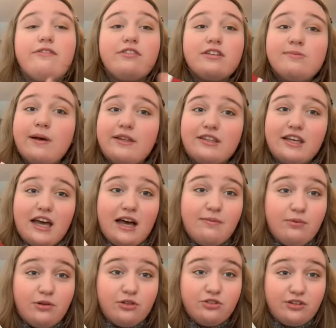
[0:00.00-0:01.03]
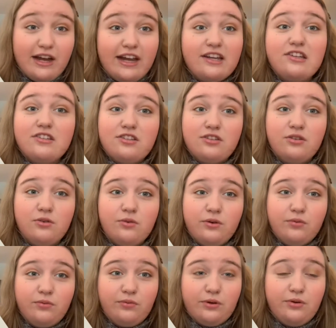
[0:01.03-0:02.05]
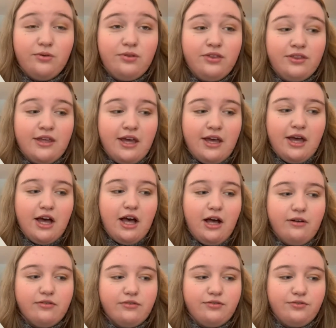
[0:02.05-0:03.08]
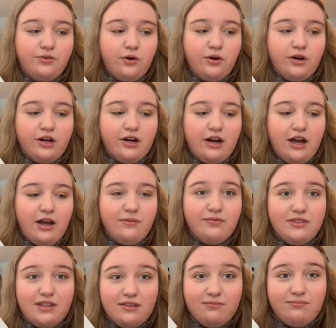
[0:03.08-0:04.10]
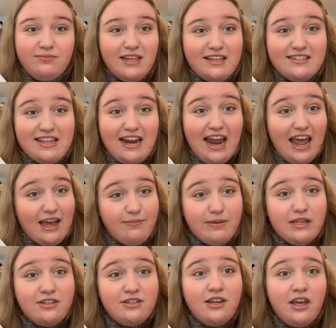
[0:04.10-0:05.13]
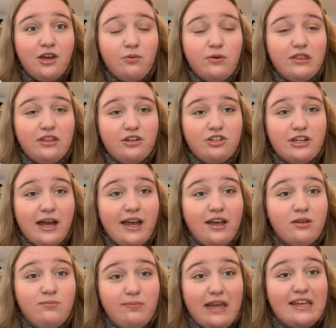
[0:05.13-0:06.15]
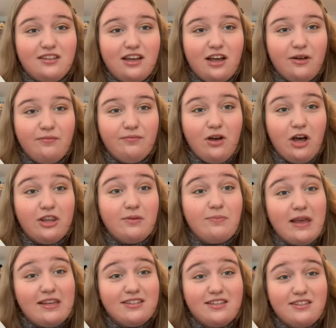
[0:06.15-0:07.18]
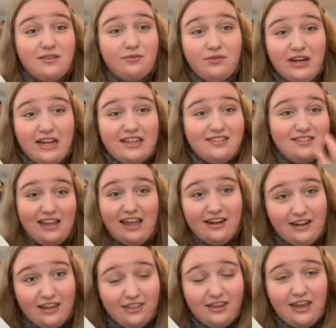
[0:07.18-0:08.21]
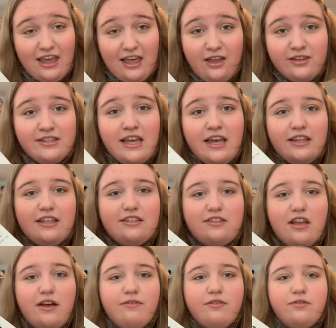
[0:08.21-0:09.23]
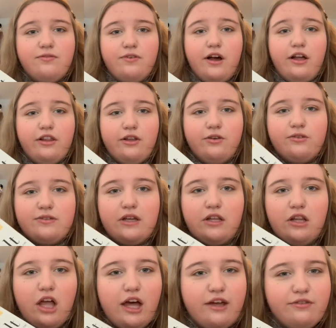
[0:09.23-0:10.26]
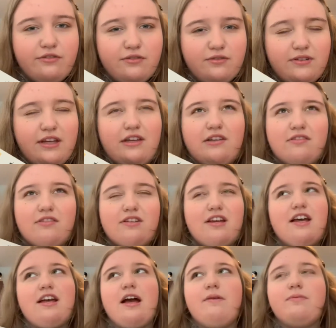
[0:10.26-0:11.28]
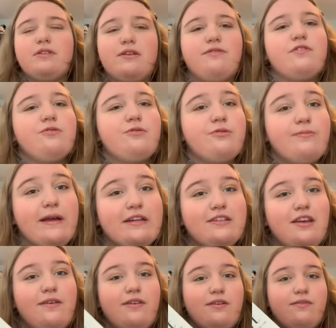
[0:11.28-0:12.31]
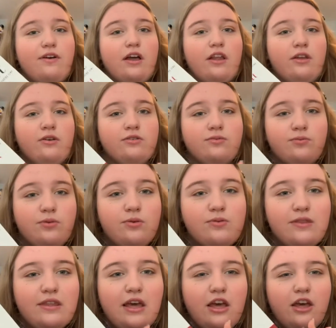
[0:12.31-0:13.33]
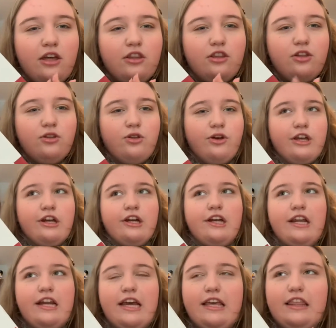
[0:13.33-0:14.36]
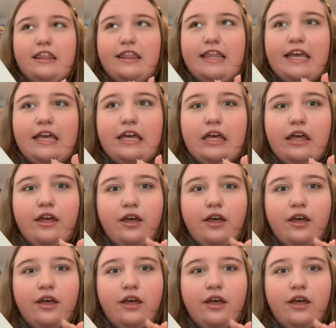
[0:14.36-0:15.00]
is about the couple trying to sue Ruth for the things that happened with their child based on the basis of race and nothing else. This novel follows a lot of, like, a couple different perspectives. It follows Ruth, the lawyer, and I think